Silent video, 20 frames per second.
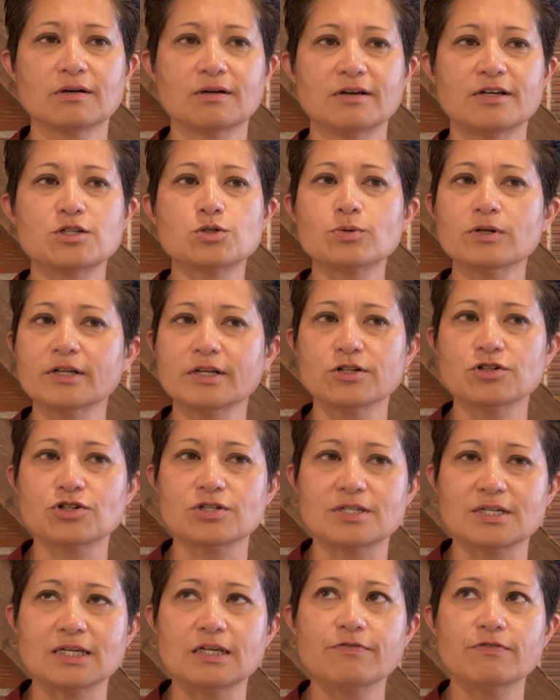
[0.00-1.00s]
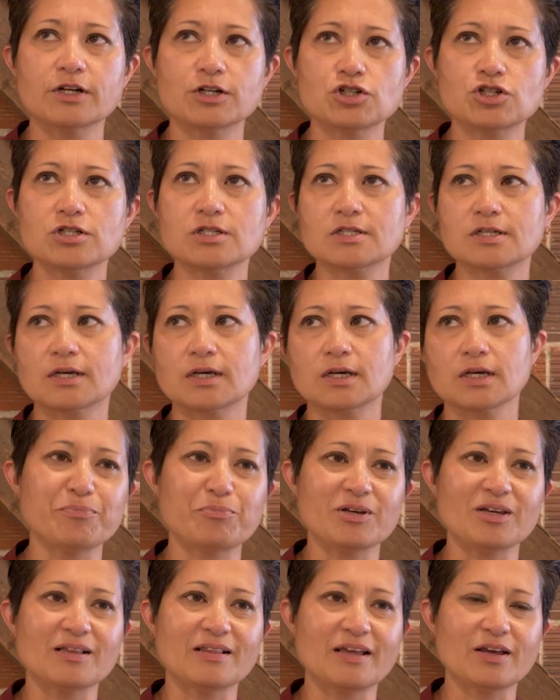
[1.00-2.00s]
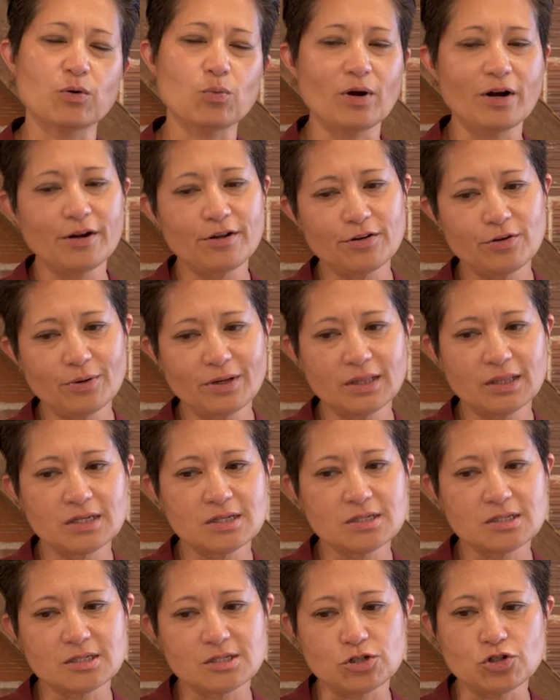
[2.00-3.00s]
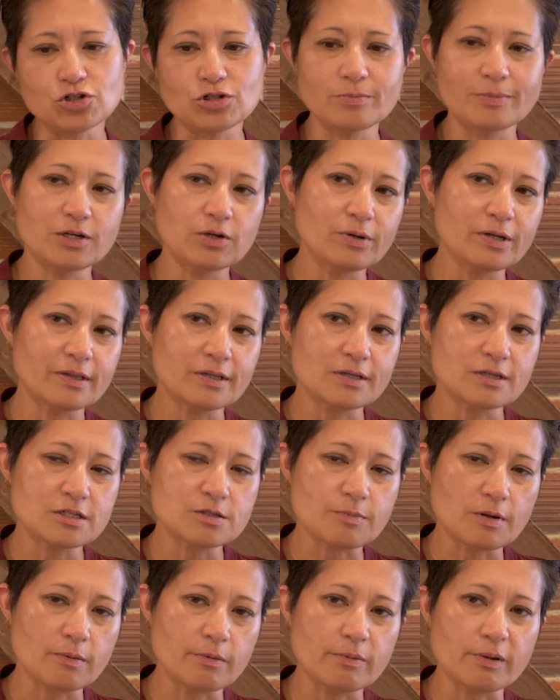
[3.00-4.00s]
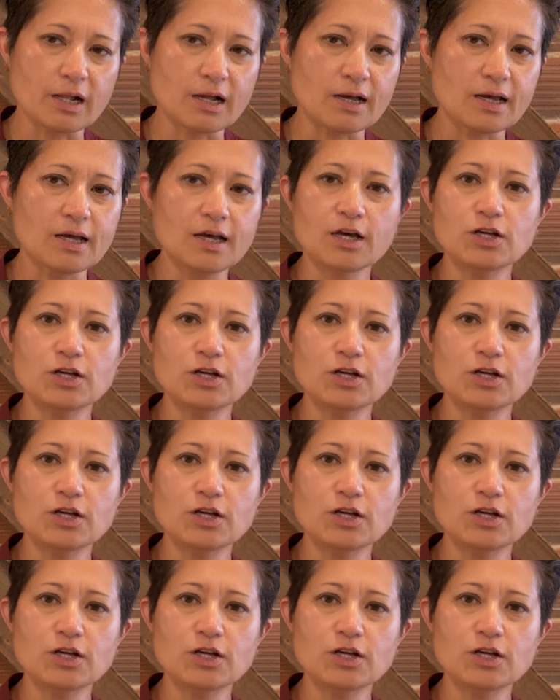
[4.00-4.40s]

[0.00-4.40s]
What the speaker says: It's really interesting. Even as she's like being like, why are you doing this? You should be doing this, blah, blah, blah.